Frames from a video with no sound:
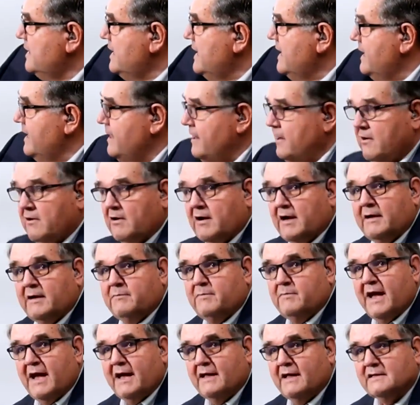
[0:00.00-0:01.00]
IRA
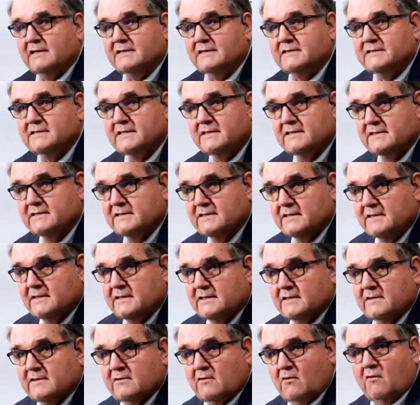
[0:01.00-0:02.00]
balance
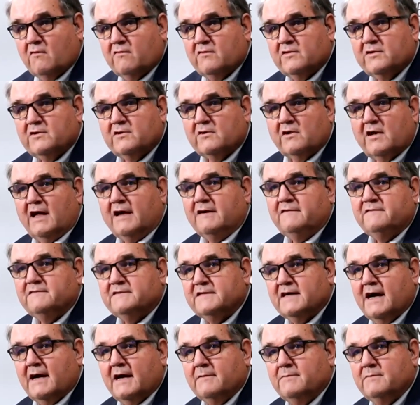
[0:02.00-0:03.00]
over your
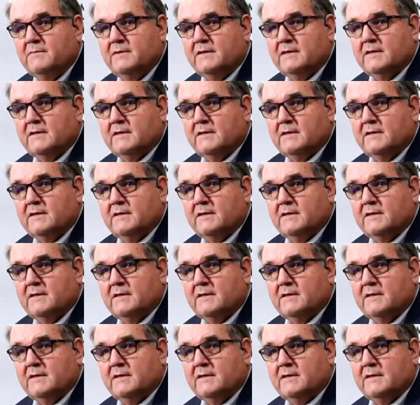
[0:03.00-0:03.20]
lifetime,